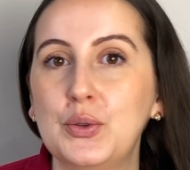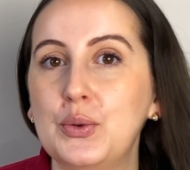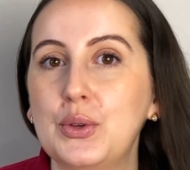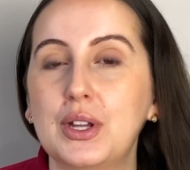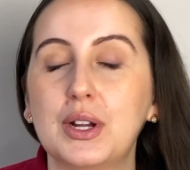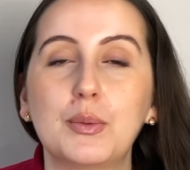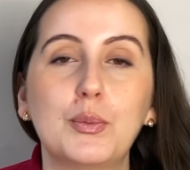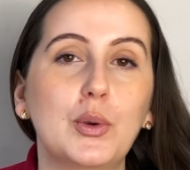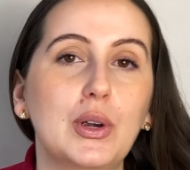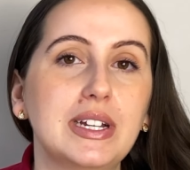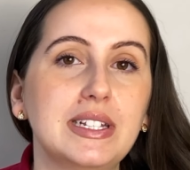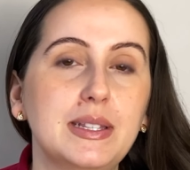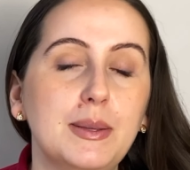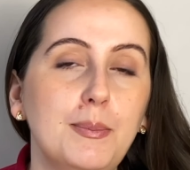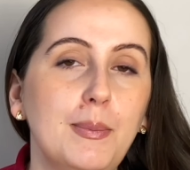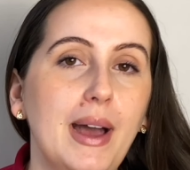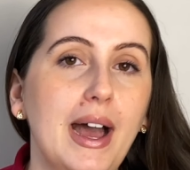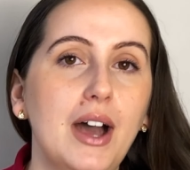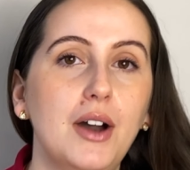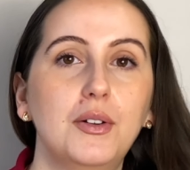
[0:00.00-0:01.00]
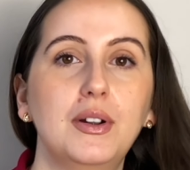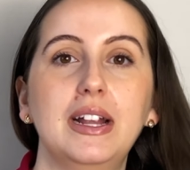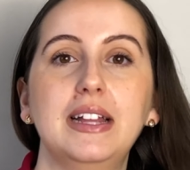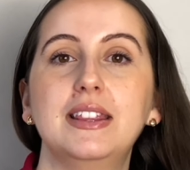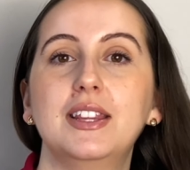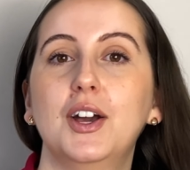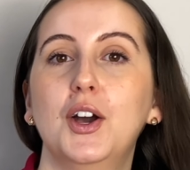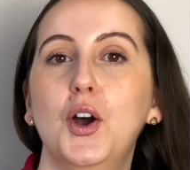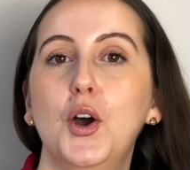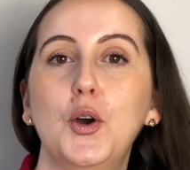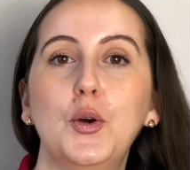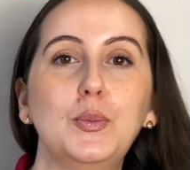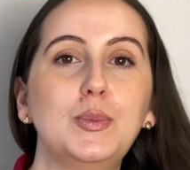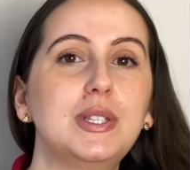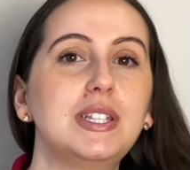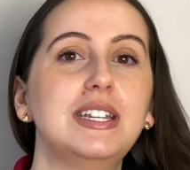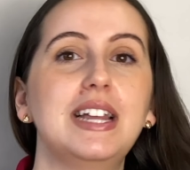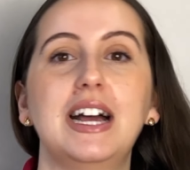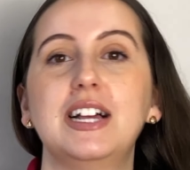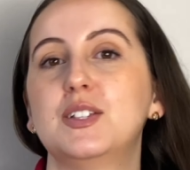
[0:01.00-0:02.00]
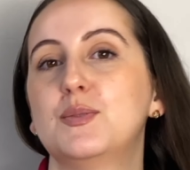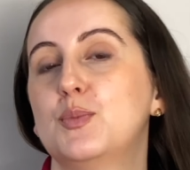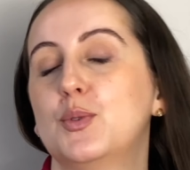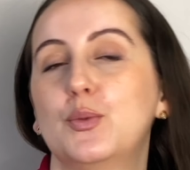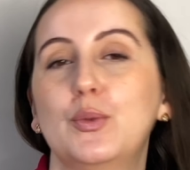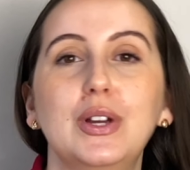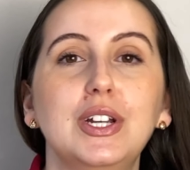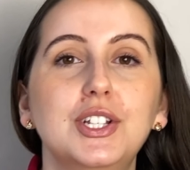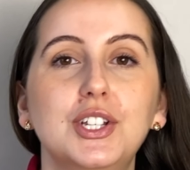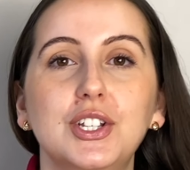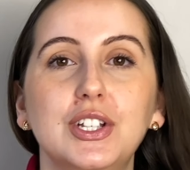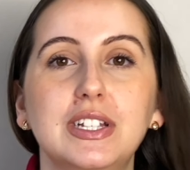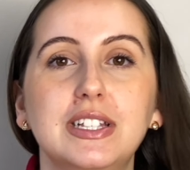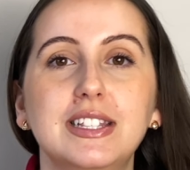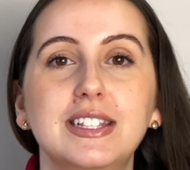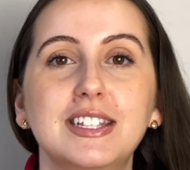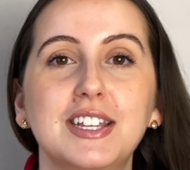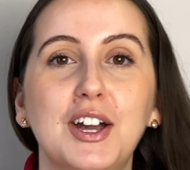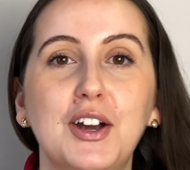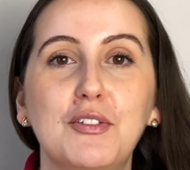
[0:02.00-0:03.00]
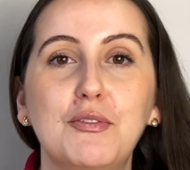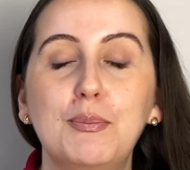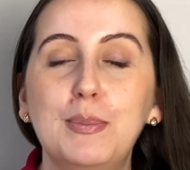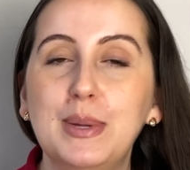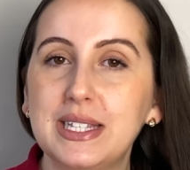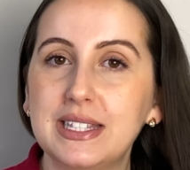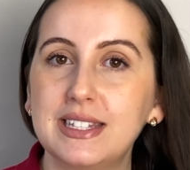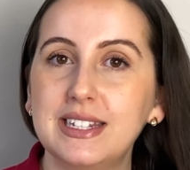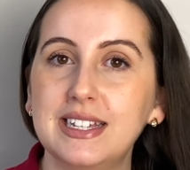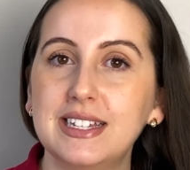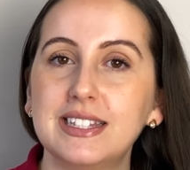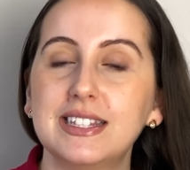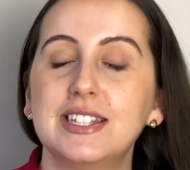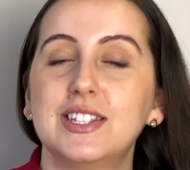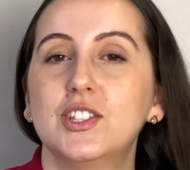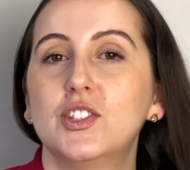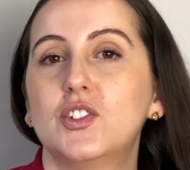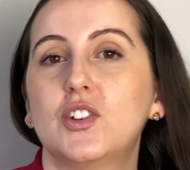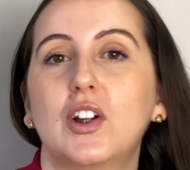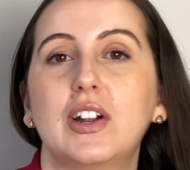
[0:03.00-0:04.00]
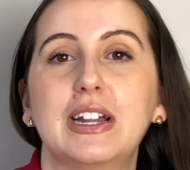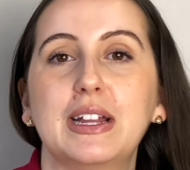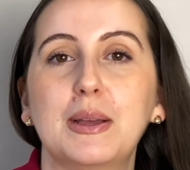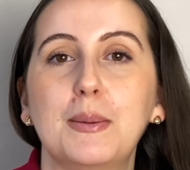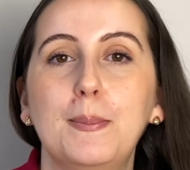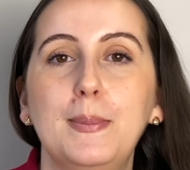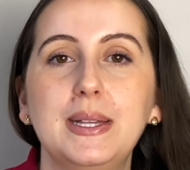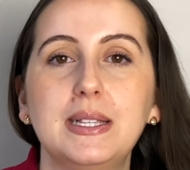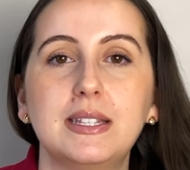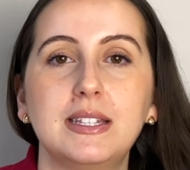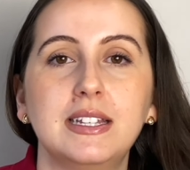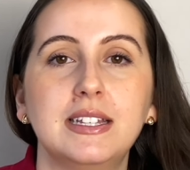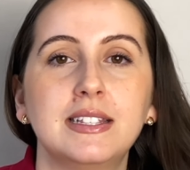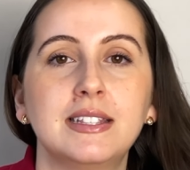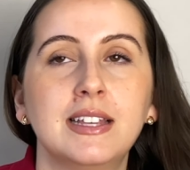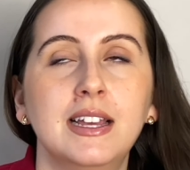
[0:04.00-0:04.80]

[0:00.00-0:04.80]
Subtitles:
year brings about and the hopes and aspirations of business and starting a business,